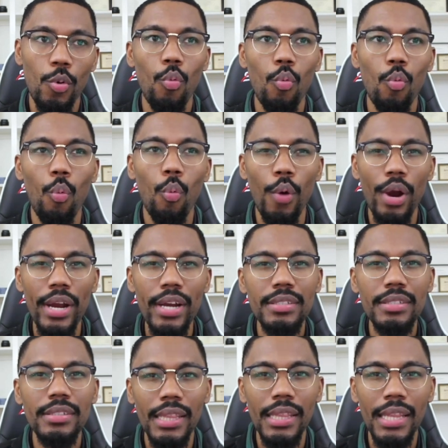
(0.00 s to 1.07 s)
where's the
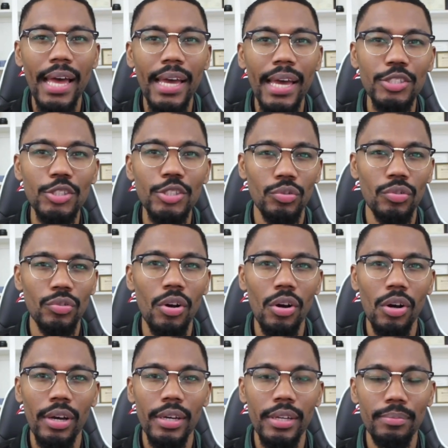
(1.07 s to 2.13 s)
line
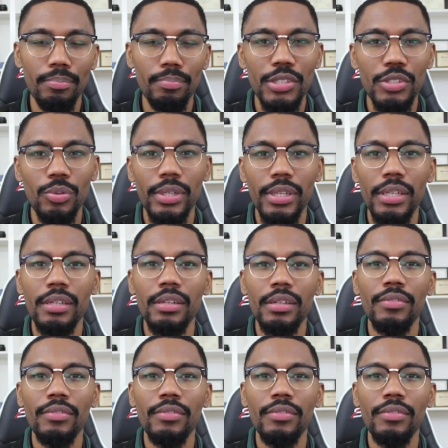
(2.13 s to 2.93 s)
drawn between